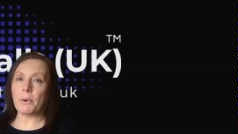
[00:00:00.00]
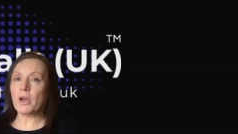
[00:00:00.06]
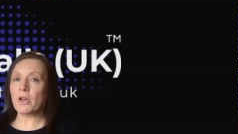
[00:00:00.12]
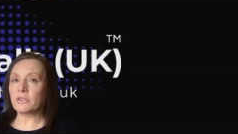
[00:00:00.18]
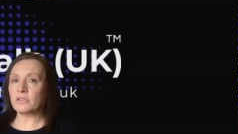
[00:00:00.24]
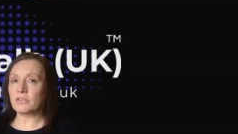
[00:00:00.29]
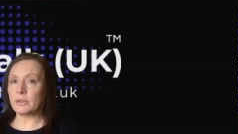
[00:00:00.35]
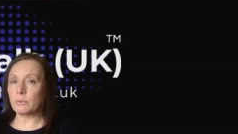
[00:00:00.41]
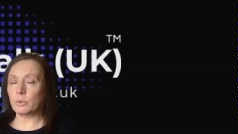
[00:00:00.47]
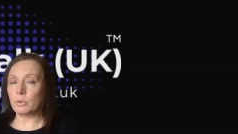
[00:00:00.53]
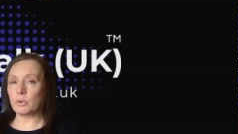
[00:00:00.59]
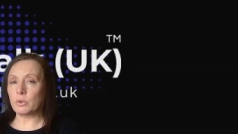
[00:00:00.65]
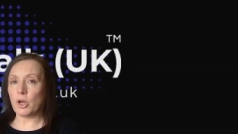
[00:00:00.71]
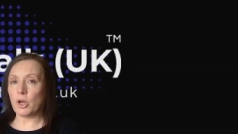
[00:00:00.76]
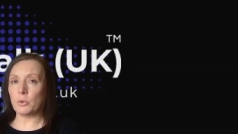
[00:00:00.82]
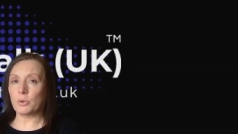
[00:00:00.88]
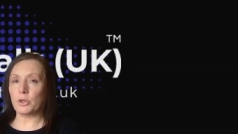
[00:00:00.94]
personally will
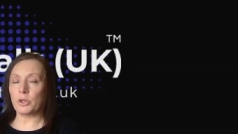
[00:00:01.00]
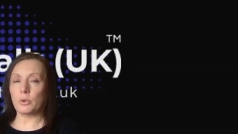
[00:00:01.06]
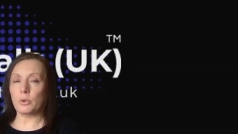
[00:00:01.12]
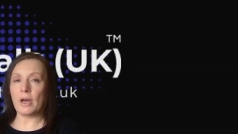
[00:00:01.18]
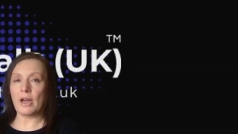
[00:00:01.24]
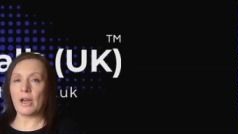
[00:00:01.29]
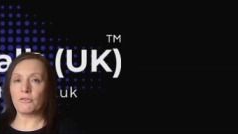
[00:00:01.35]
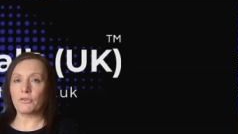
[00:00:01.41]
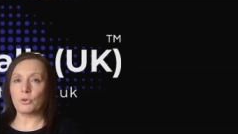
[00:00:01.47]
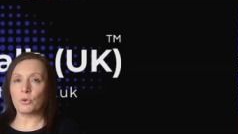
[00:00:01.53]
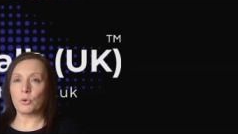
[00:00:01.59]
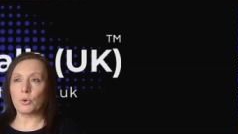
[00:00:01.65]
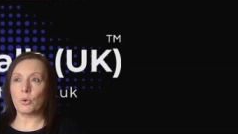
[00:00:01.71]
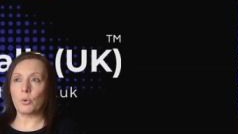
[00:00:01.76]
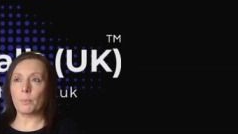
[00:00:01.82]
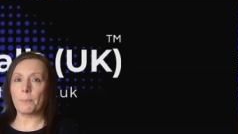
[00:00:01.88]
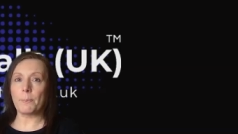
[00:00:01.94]
know that you have
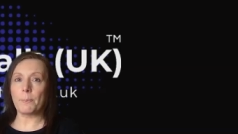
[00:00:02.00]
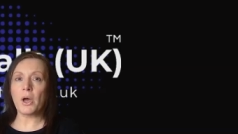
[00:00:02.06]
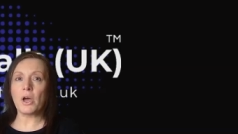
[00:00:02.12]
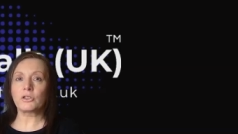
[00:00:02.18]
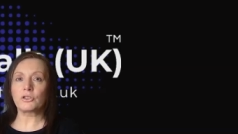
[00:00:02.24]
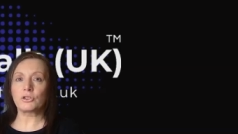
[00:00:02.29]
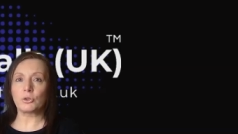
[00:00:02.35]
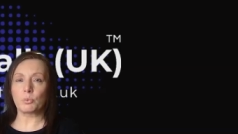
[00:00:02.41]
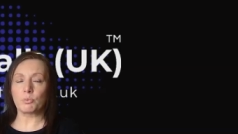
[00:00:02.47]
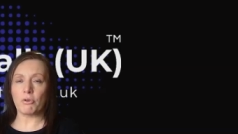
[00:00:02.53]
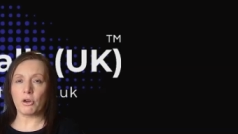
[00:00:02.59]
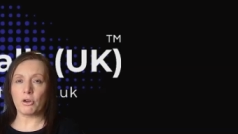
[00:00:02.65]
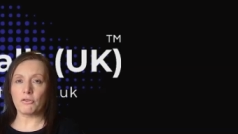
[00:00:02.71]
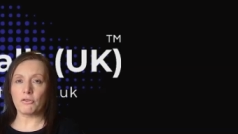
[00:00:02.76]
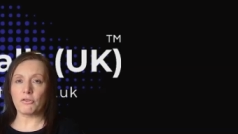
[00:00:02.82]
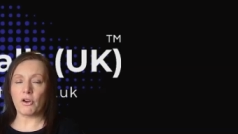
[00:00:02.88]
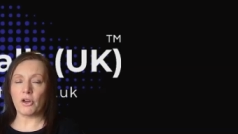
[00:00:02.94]
your personal
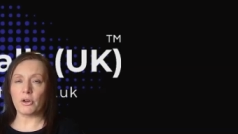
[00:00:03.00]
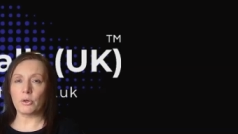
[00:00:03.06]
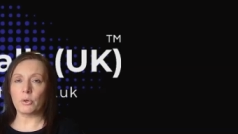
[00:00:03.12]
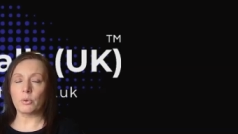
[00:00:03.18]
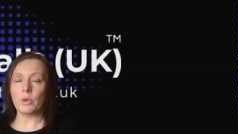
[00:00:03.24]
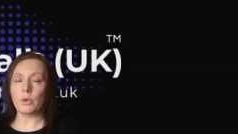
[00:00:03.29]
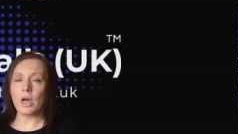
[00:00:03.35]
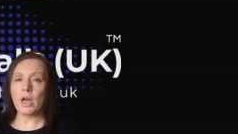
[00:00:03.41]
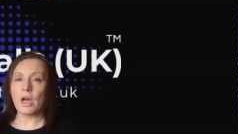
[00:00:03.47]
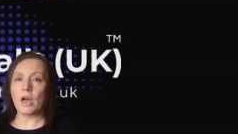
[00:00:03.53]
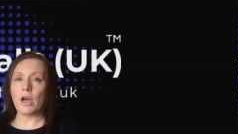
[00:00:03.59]
profile